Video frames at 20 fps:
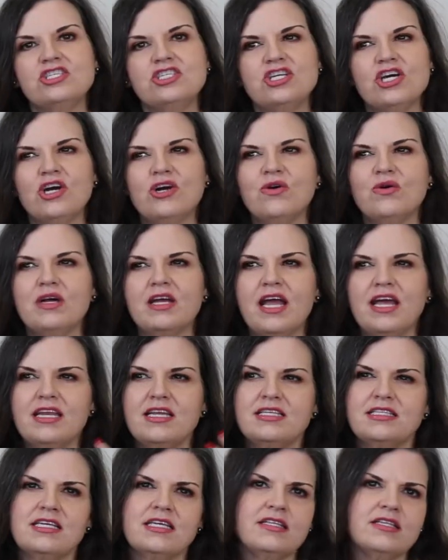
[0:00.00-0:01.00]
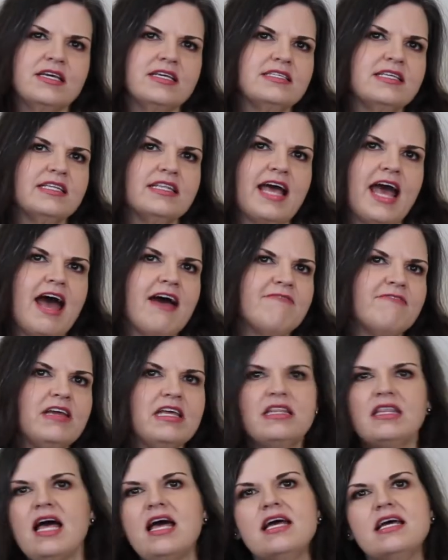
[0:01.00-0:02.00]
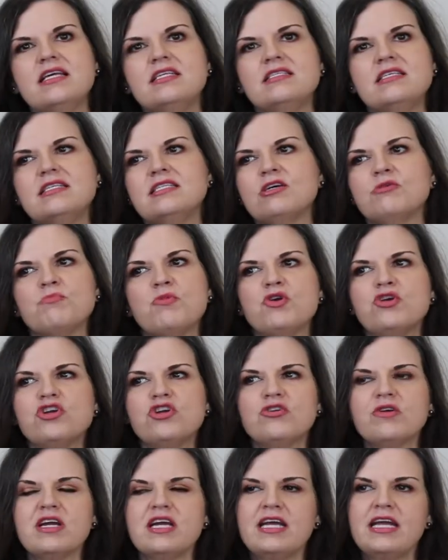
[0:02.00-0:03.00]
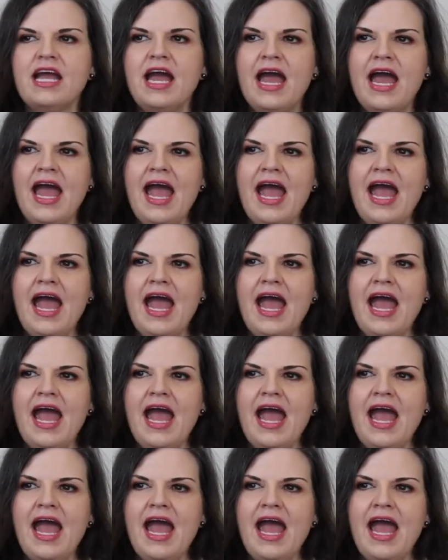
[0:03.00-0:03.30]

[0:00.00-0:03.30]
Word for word: You know, again, is it the heavy leads? Is it mercury?